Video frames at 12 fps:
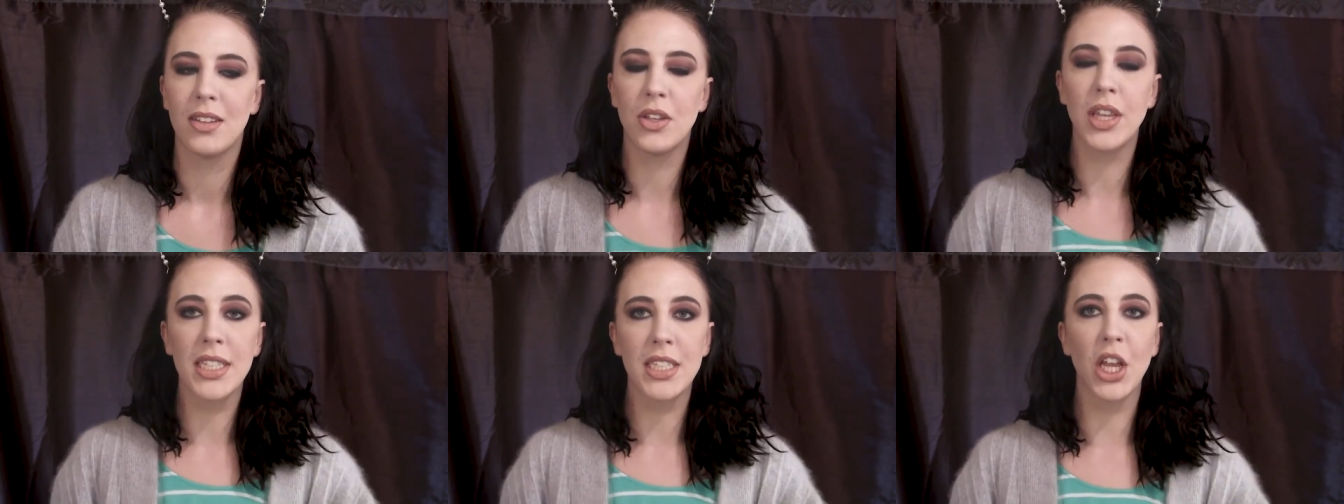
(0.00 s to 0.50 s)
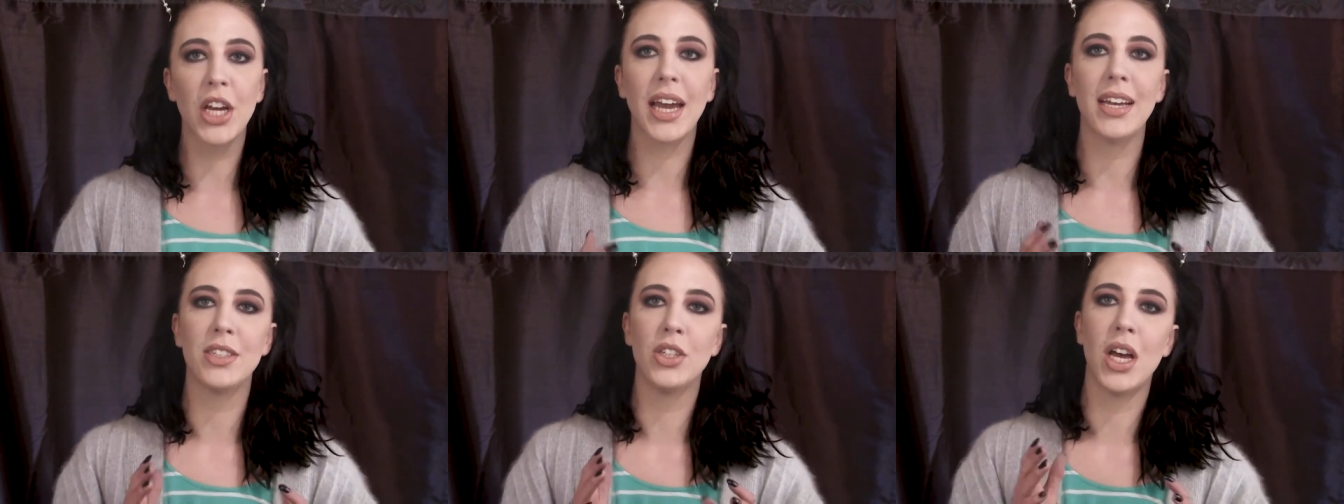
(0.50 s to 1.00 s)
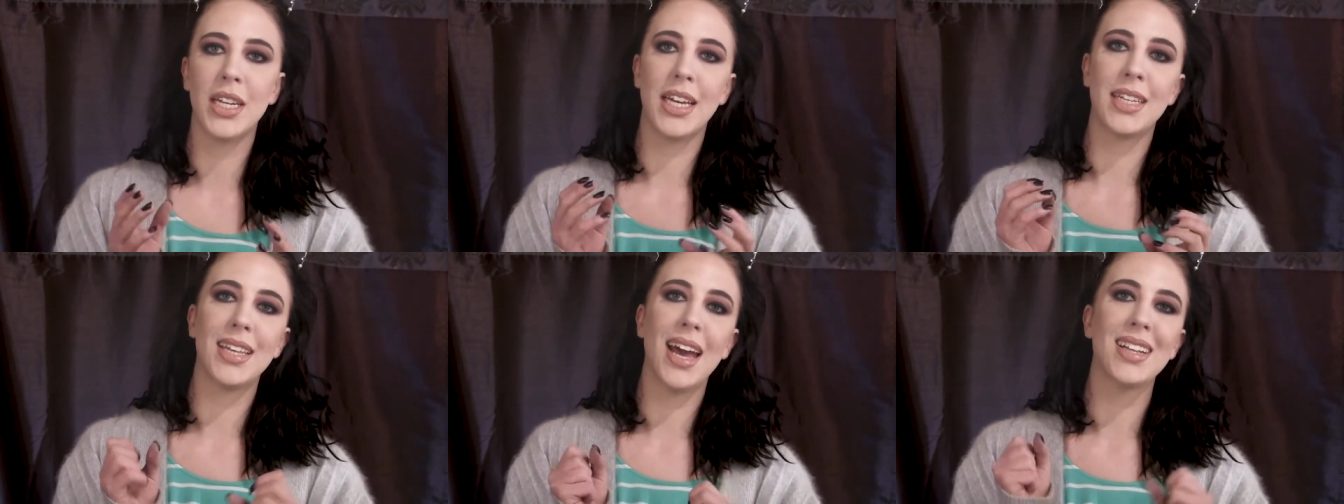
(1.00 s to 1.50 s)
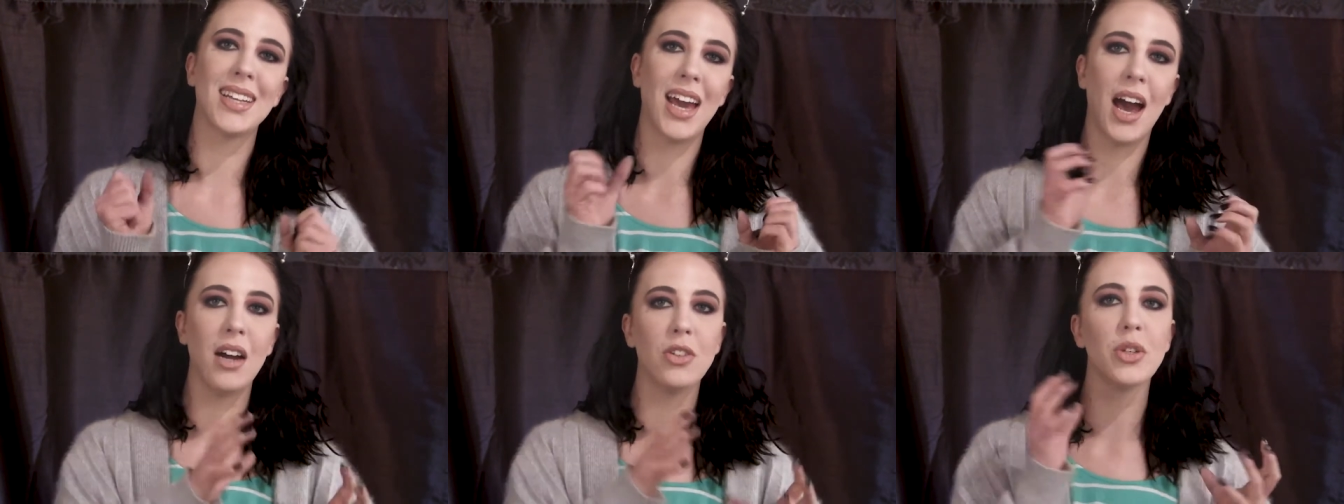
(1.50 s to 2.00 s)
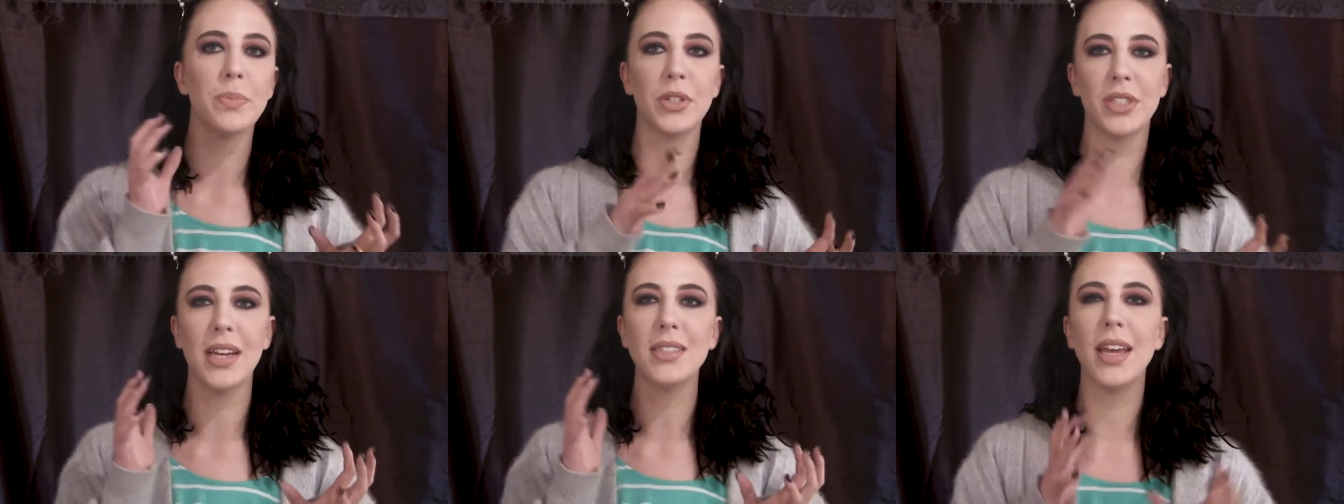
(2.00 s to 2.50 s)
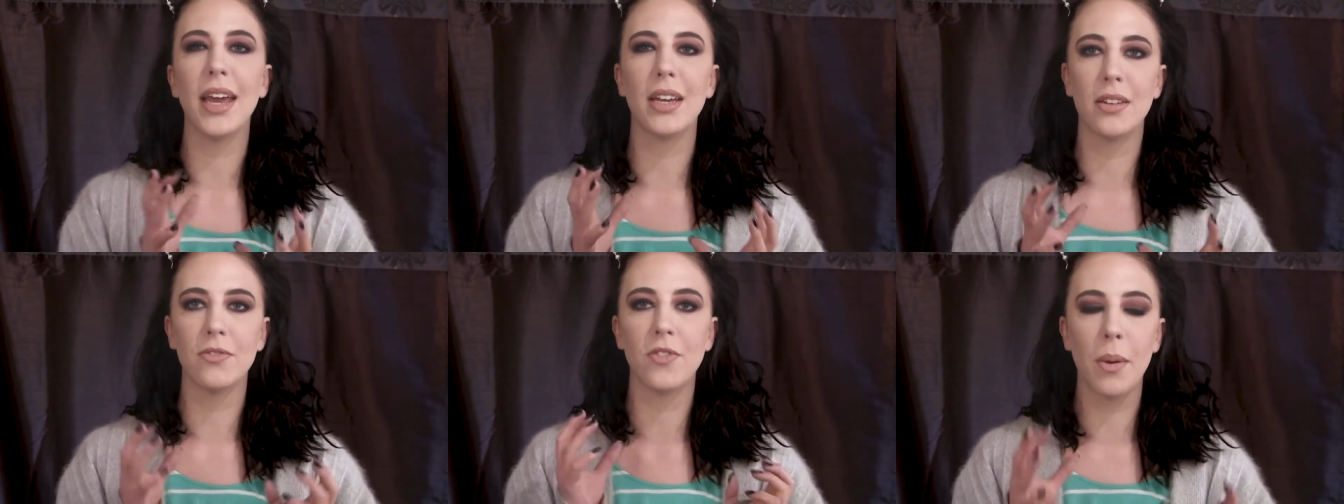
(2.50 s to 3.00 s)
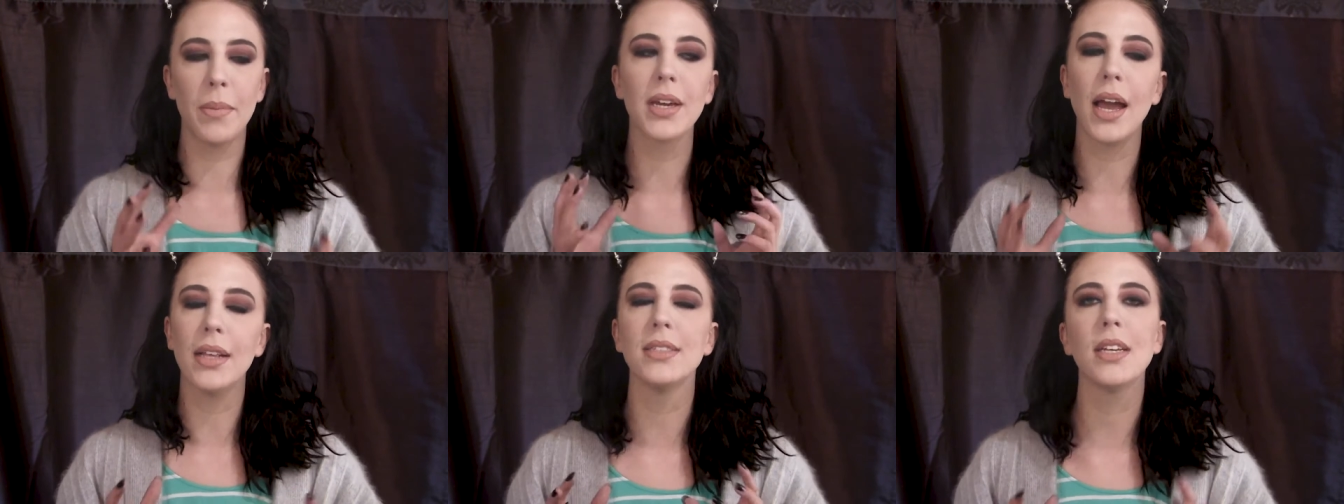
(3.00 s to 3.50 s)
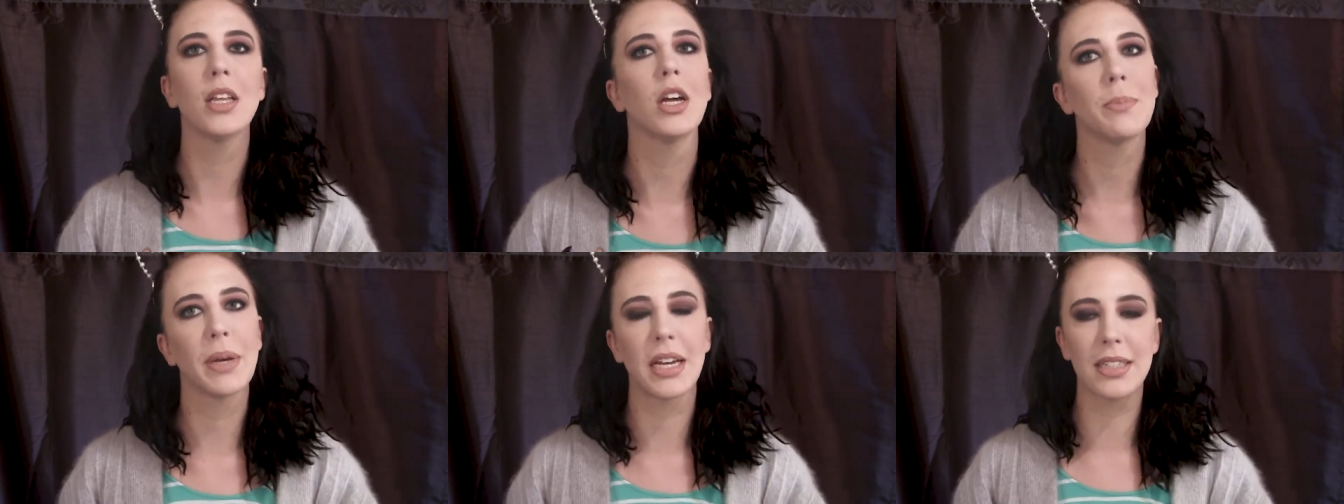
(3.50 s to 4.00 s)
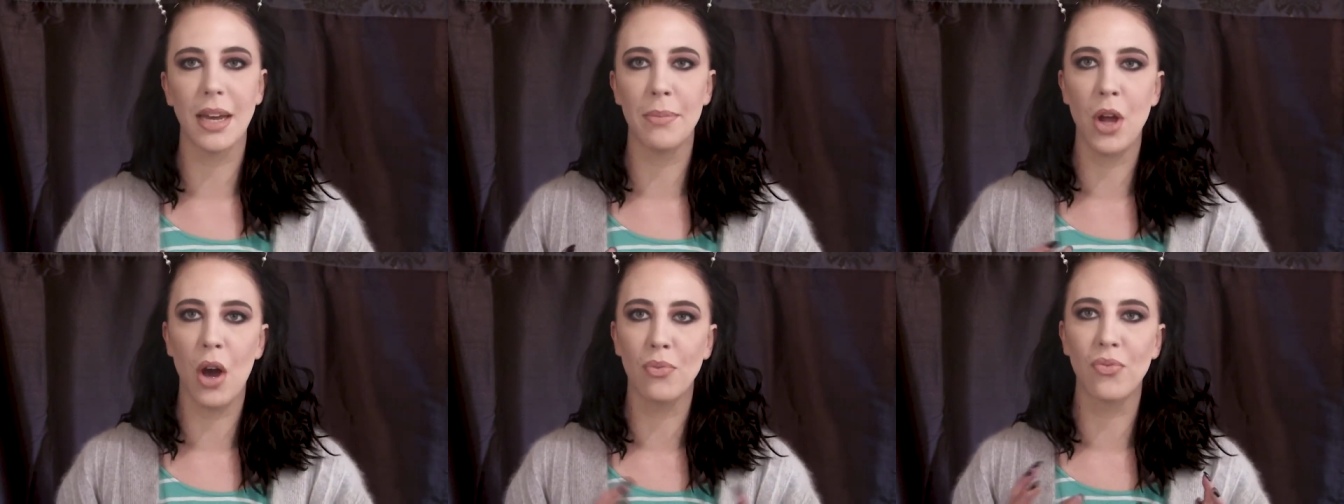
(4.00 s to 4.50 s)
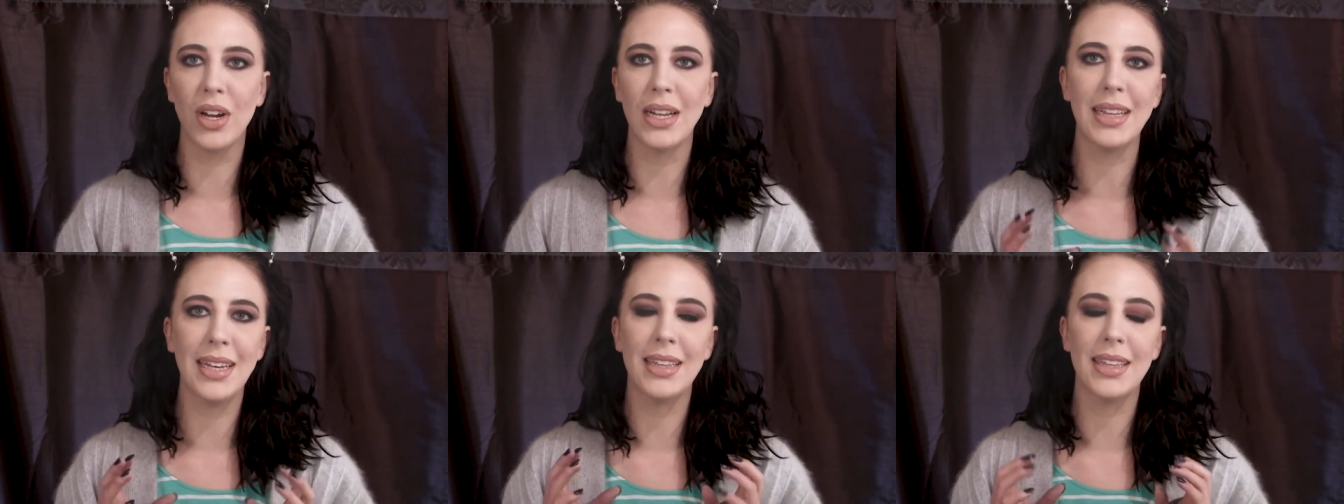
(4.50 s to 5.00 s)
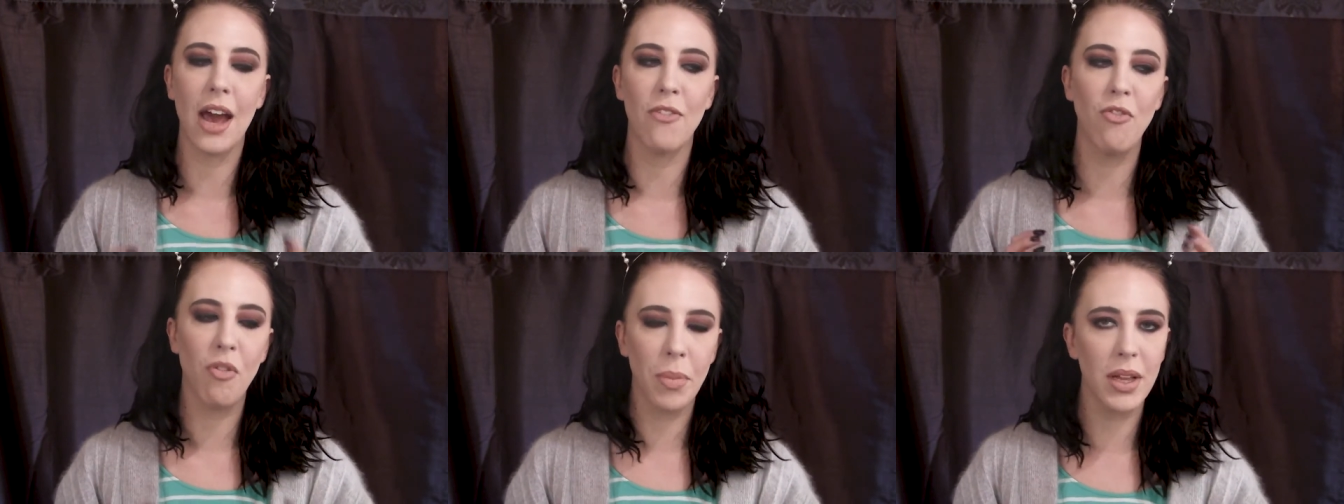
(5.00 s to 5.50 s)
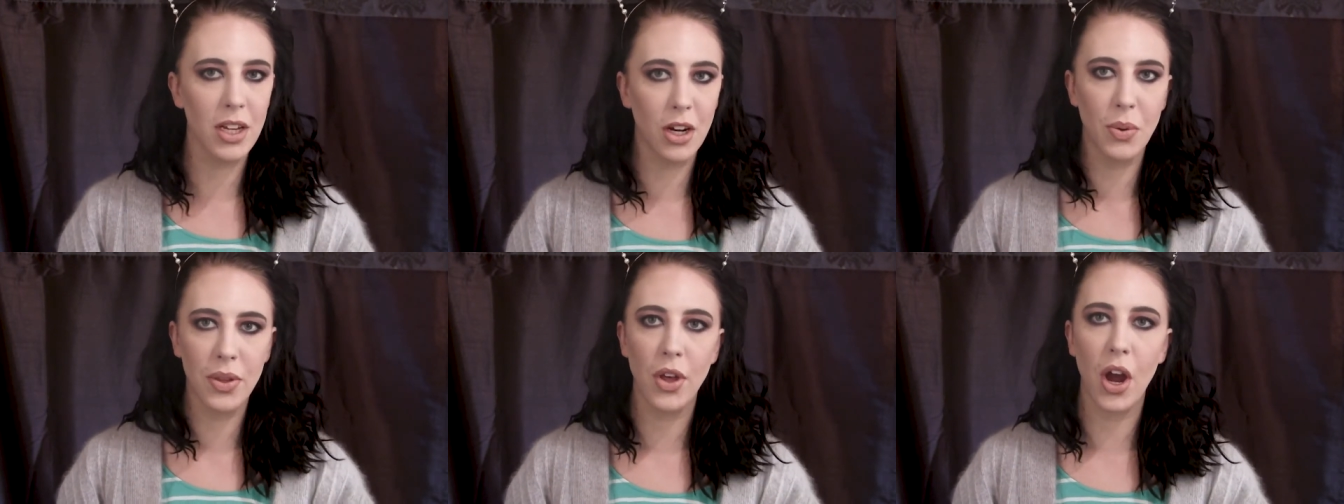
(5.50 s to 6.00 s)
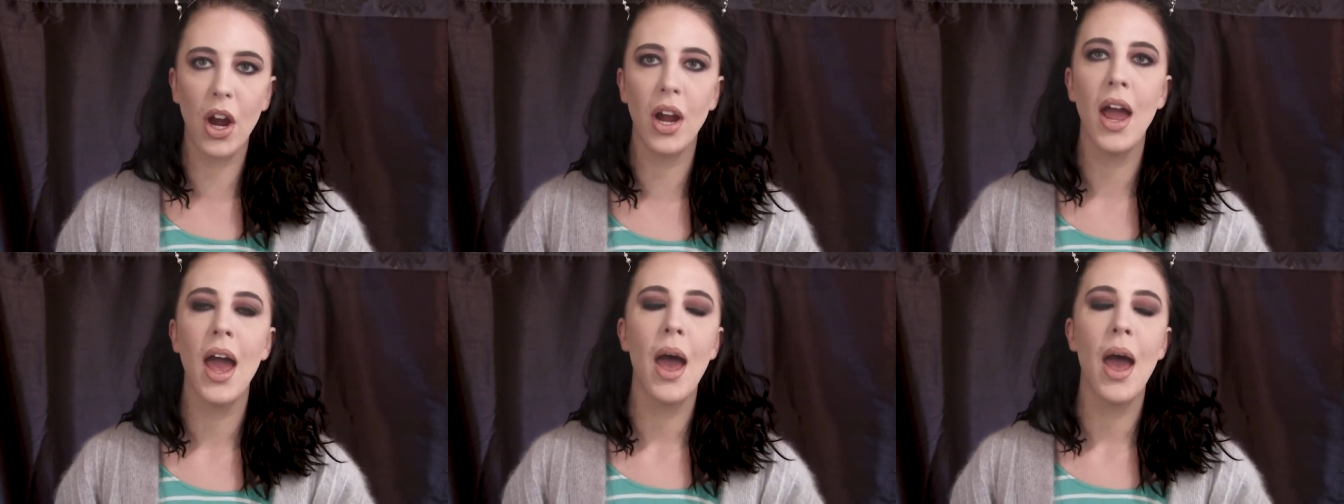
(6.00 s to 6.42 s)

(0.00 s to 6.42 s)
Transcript: So this look is not exactly 100% taken from a Kenzi look because I'm not really that familiar with her,